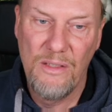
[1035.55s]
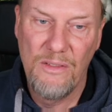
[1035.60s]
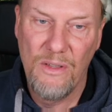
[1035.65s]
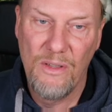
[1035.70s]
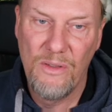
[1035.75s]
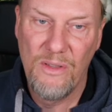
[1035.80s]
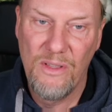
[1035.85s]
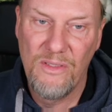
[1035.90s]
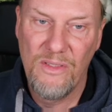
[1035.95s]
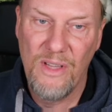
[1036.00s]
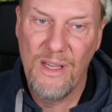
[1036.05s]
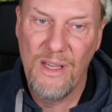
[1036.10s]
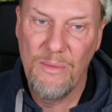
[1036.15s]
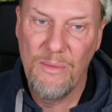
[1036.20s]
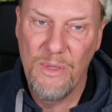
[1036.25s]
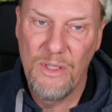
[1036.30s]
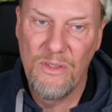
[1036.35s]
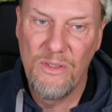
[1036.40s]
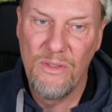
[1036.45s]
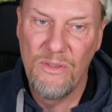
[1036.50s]
So the
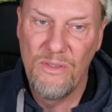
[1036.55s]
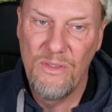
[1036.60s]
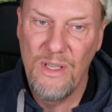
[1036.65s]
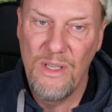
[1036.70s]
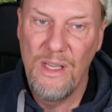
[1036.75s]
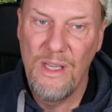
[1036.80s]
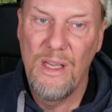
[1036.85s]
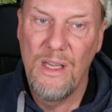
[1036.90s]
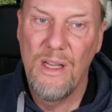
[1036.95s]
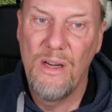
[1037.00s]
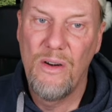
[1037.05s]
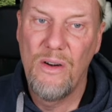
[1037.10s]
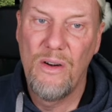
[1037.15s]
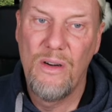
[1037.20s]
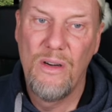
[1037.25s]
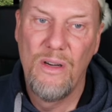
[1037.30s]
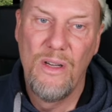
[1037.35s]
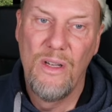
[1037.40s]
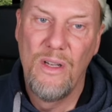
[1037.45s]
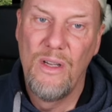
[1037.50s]
segments you see
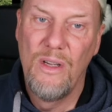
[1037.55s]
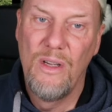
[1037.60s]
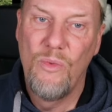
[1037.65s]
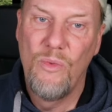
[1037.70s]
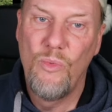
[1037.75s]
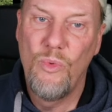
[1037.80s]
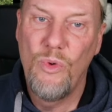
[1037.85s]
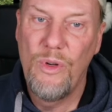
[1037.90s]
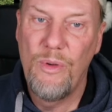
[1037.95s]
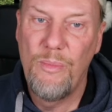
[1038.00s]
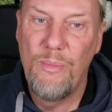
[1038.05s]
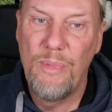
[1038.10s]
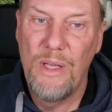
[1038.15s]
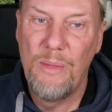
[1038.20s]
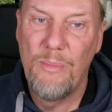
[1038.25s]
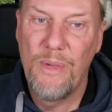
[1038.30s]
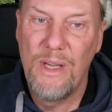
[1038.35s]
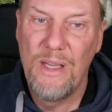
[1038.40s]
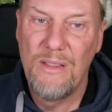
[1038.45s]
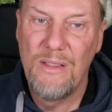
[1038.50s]
here would
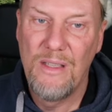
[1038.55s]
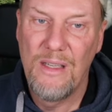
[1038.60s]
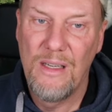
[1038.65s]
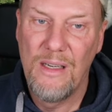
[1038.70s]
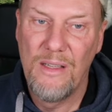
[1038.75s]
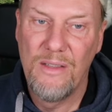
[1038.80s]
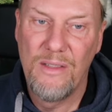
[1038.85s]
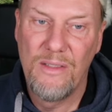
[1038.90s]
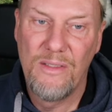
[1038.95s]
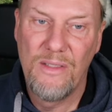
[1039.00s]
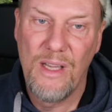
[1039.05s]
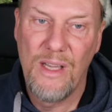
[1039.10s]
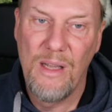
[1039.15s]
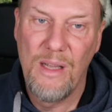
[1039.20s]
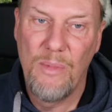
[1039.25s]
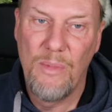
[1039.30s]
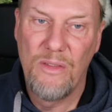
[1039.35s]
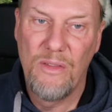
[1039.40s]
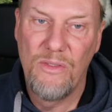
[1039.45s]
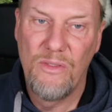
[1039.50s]
be basically the
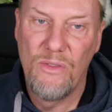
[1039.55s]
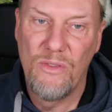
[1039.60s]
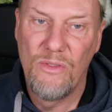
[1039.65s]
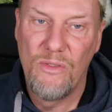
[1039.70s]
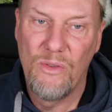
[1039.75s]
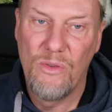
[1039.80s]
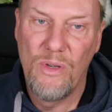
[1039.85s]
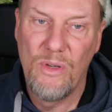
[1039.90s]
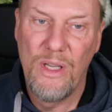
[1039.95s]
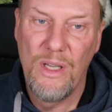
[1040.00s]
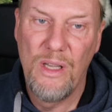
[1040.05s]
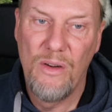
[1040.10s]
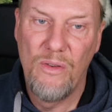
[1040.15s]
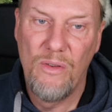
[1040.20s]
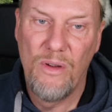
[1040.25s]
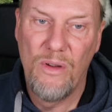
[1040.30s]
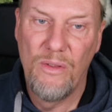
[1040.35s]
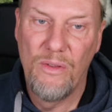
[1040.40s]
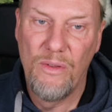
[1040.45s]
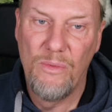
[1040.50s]
same as you saw
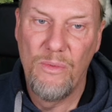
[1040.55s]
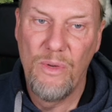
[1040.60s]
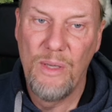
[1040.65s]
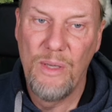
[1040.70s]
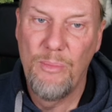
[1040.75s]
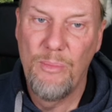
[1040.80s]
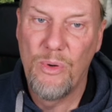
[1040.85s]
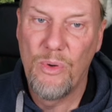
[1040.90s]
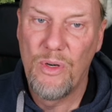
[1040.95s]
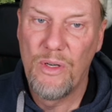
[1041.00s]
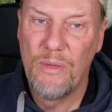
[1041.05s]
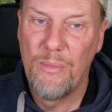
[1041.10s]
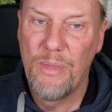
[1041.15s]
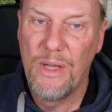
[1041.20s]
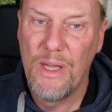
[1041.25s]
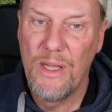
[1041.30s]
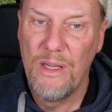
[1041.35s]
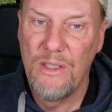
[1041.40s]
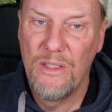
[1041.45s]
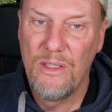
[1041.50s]
here on the report
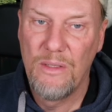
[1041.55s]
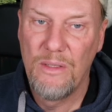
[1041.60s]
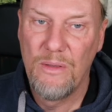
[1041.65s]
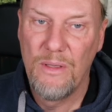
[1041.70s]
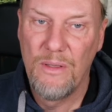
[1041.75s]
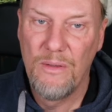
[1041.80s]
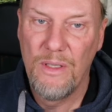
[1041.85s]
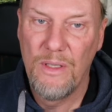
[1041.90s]
page.